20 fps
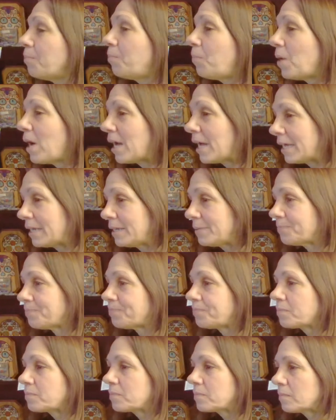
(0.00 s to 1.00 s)
But
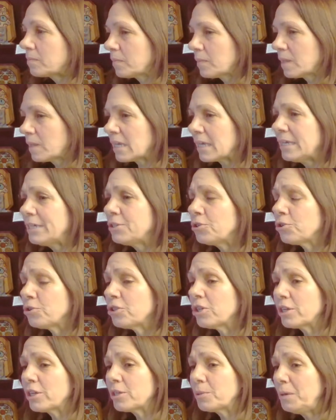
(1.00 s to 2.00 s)
it
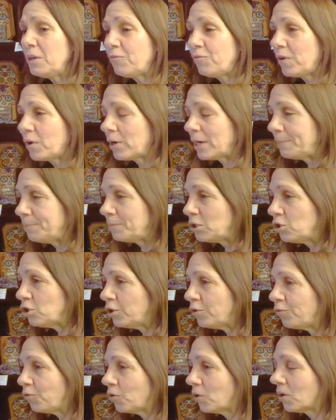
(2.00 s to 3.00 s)
turned out to be very
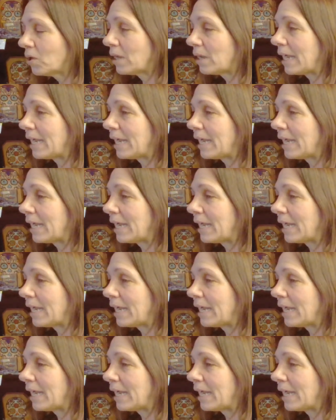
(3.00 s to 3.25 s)
beautiful,